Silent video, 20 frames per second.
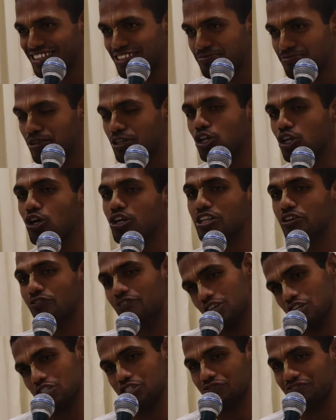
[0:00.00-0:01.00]
but not in the
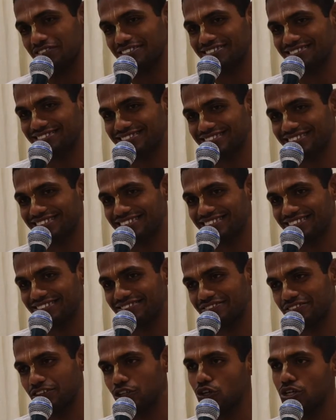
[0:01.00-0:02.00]
philosophy.
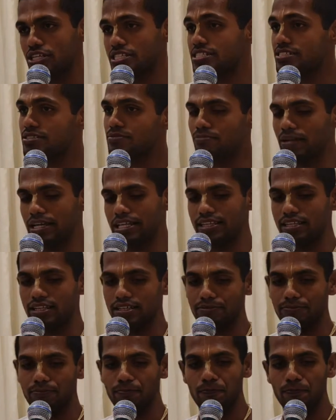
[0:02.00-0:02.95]
We know this pain thing.